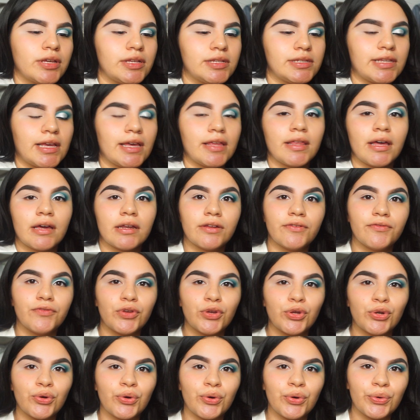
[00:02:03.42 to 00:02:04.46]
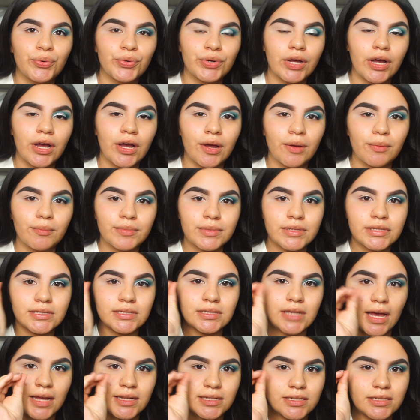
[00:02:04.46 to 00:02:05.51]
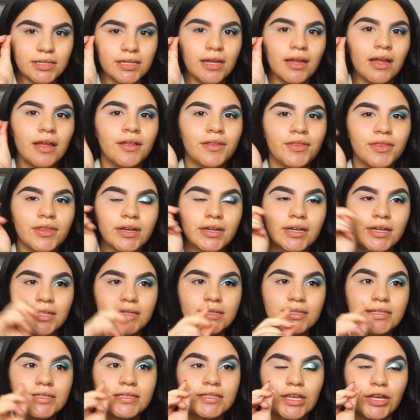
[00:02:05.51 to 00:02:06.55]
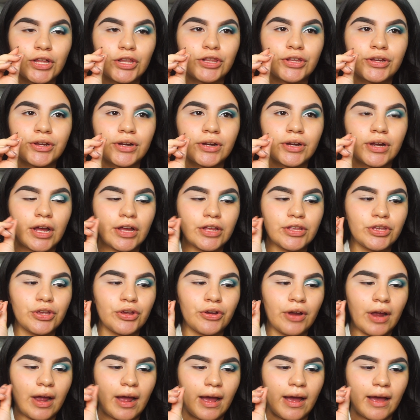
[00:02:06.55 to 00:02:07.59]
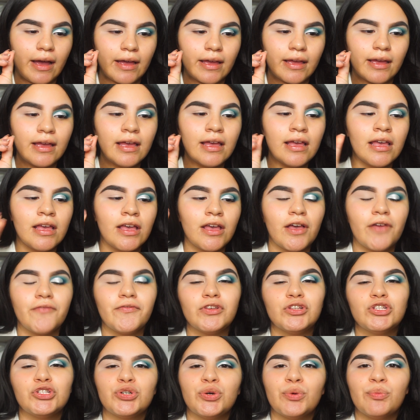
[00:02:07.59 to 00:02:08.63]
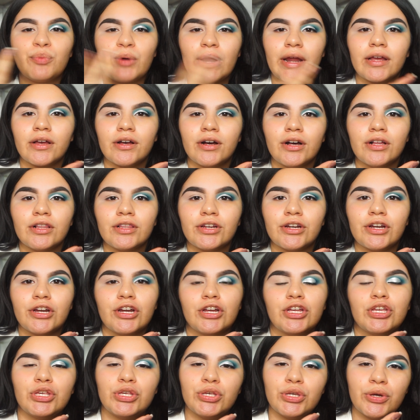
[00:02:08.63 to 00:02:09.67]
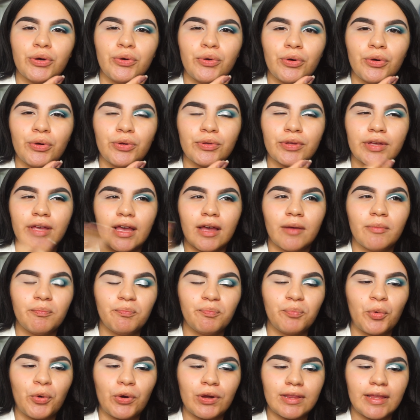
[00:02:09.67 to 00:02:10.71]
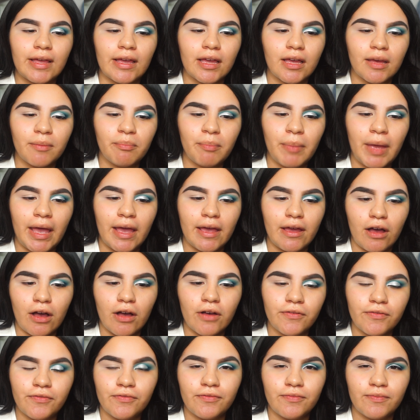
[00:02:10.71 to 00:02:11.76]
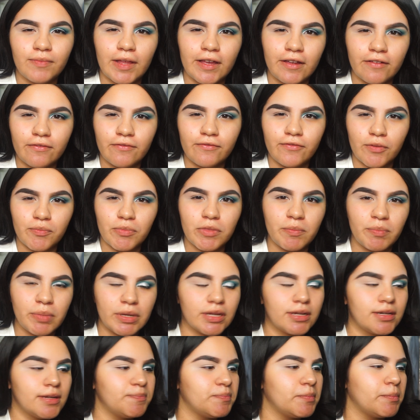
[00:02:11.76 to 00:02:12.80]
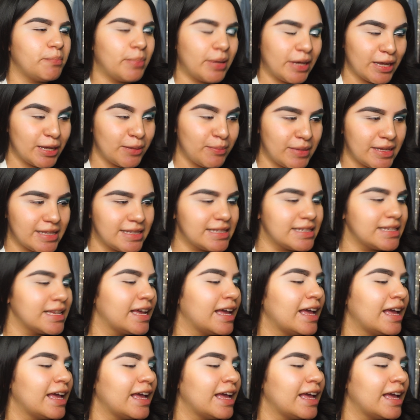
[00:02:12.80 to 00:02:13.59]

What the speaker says: say that if you don't set the concealer on your eye, if you do a bright color, you'll get more like payoff like from the pigment.